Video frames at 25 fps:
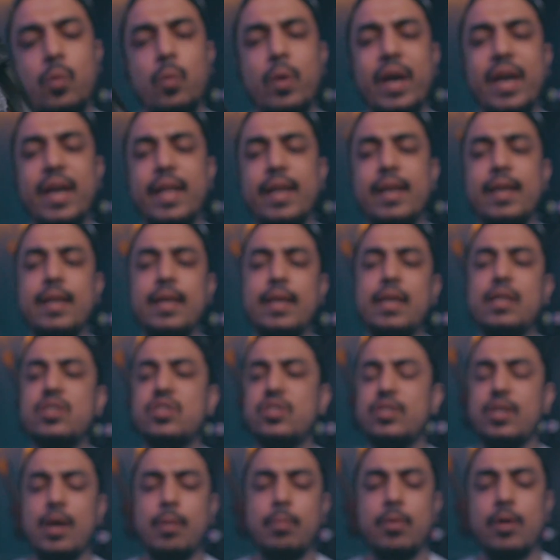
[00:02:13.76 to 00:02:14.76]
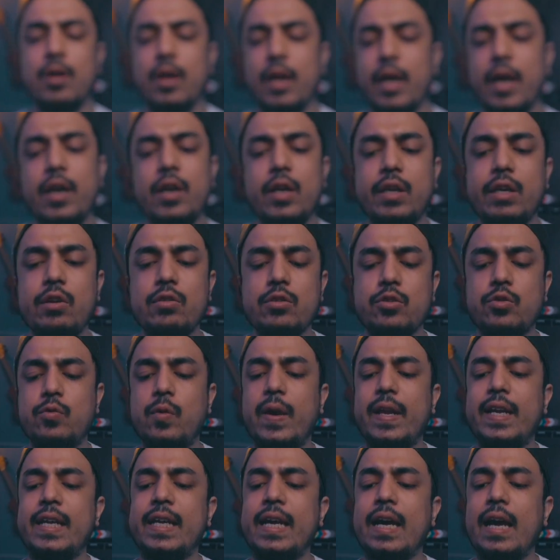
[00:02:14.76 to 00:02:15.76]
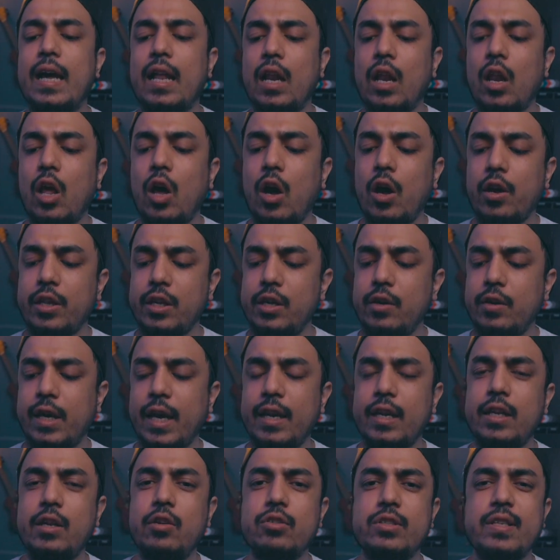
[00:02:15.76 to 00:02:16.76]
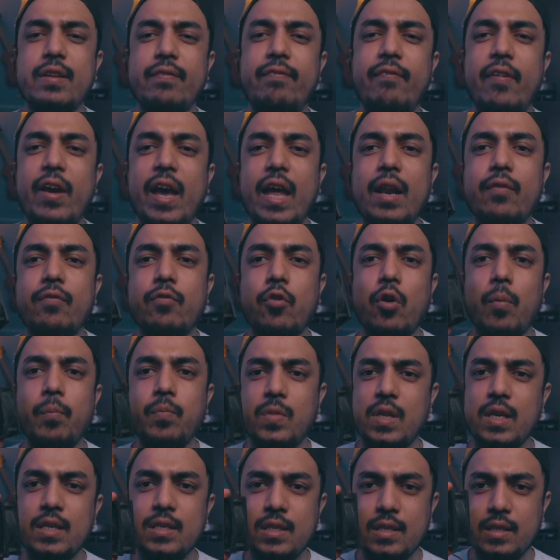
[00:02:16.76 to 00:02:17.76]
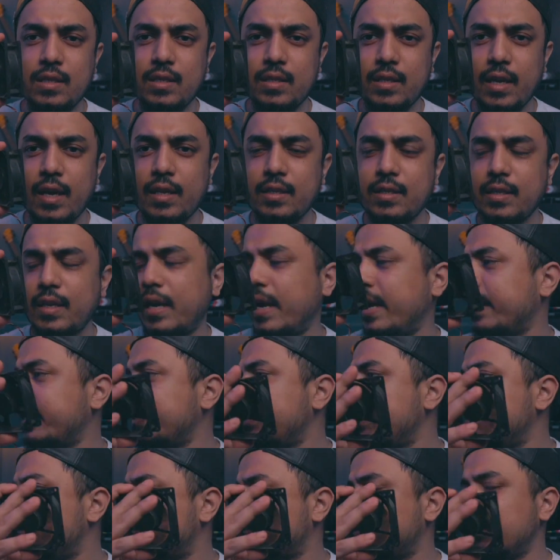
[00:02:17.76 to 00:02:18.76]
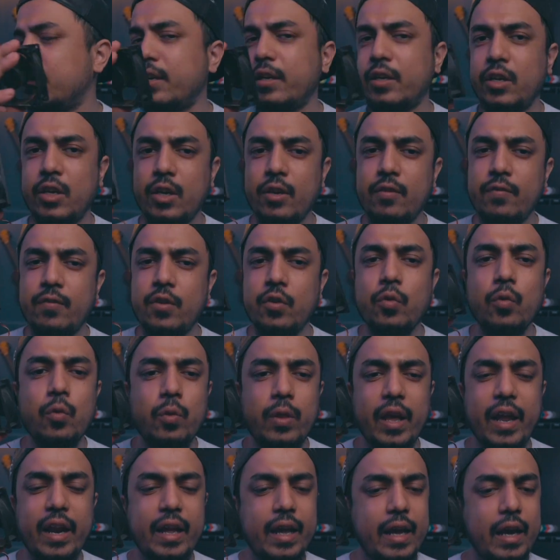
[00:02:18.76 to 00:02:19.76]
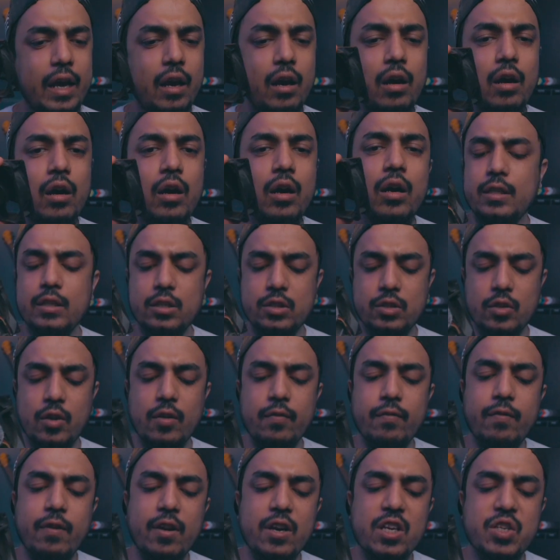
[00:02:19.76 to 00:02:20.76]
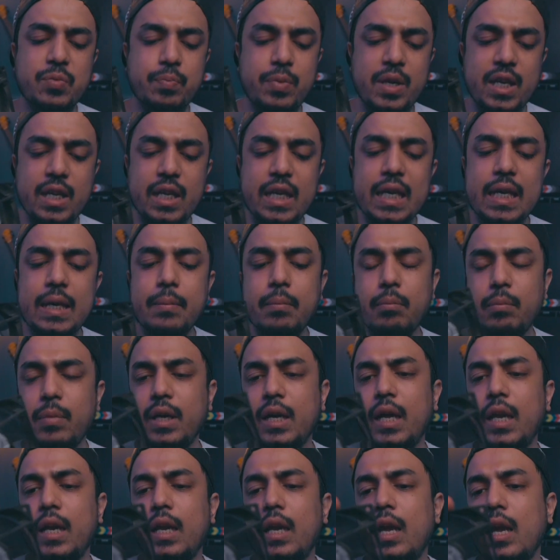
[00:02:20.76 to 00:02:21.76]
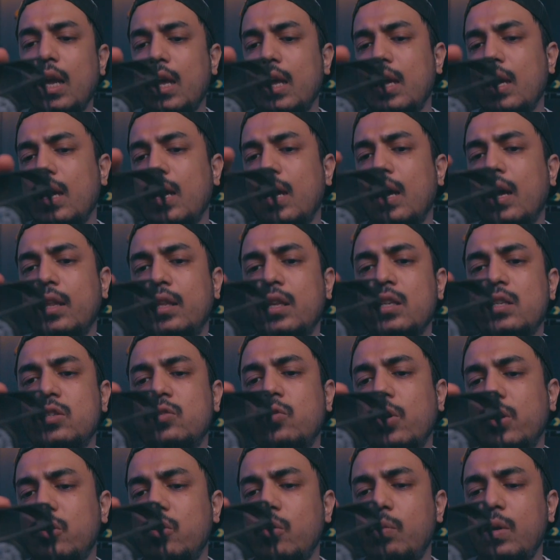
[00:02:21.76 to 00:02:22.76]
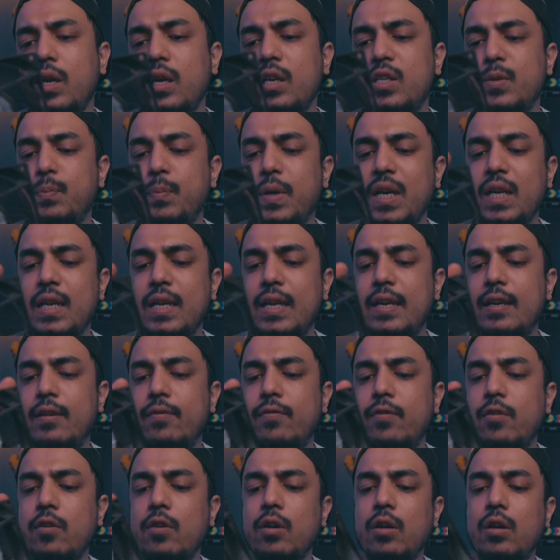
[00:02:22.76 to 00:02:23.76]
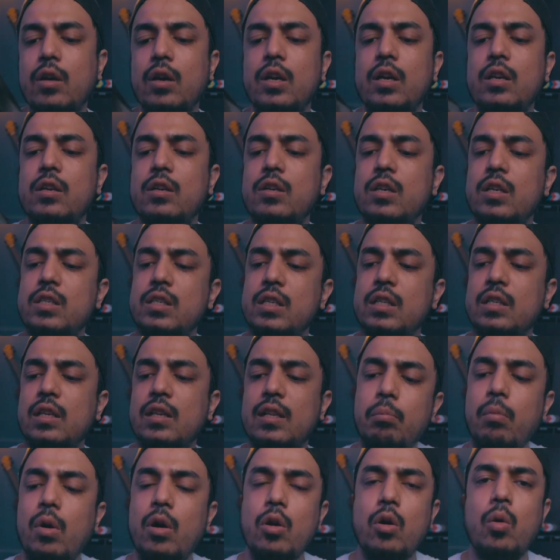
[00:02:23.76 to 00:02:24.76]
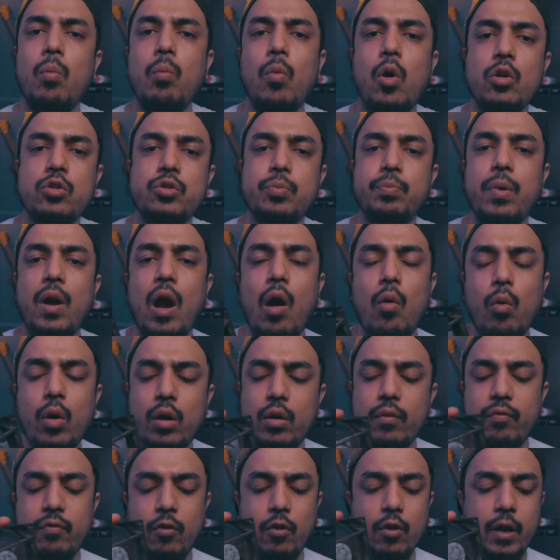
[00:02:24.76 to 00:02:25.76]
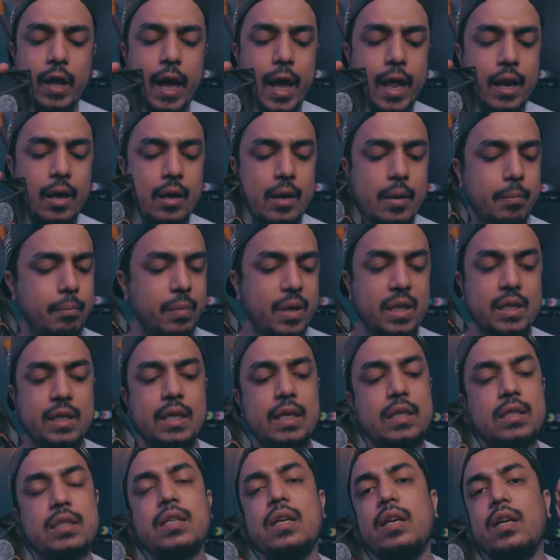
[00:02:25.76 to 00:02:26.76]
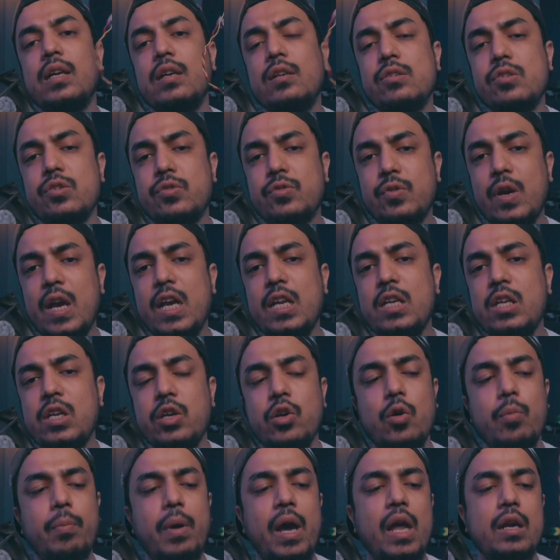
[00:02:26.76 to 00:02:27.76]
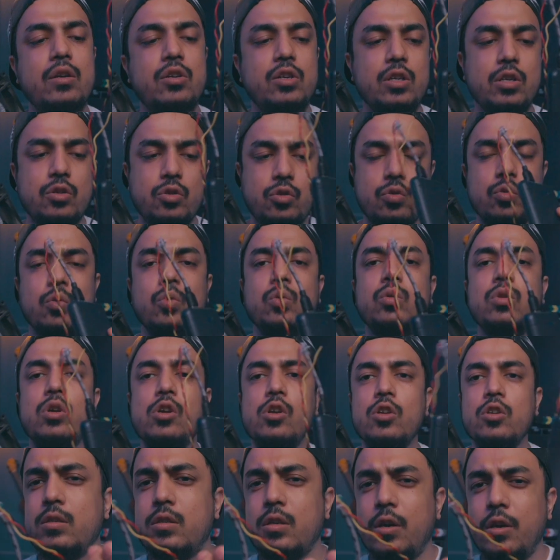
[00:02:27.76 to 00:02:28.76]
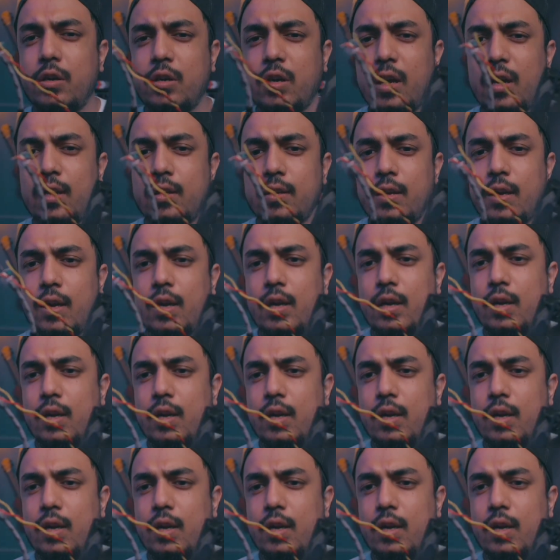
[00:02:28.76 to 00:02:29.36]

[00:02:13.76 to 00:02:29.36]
When it's summer, like you're sweating a lot, you can use the fan from this distance, and it's gonna give you that air. It's not very speedy, but this is going to be speedy if you're increasing the motor power for that, but it's gonna drain your battery soon. So you can